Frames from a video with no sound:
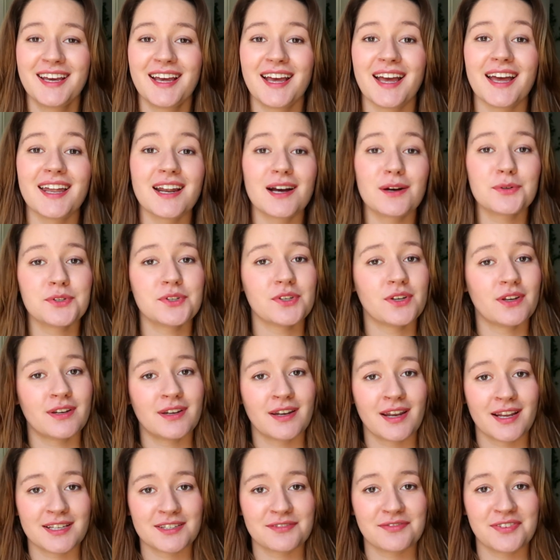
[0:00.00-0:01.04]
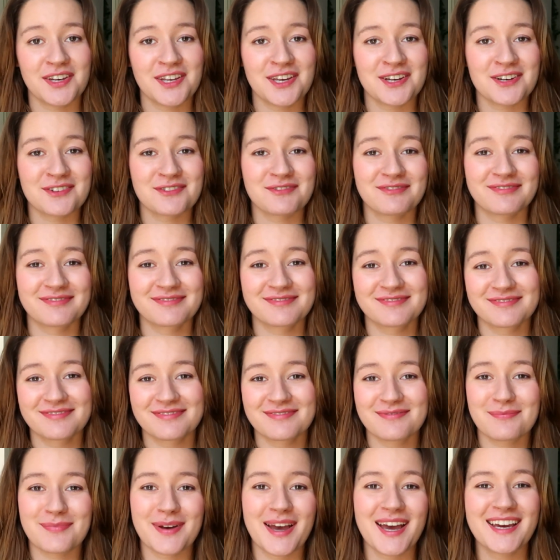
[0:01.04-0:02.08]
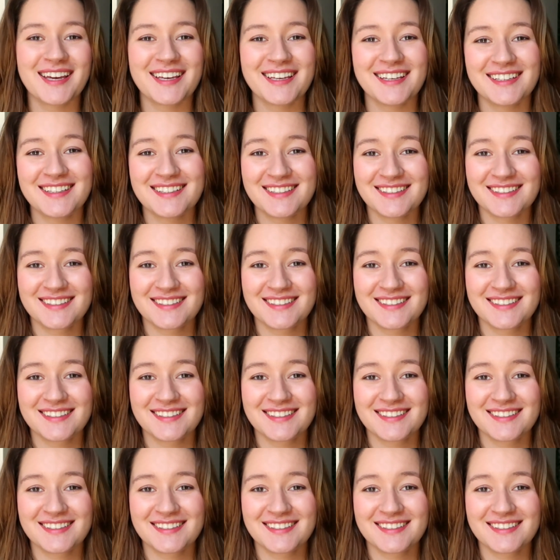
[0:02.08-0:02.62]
and I'll see you in the next video. Bye!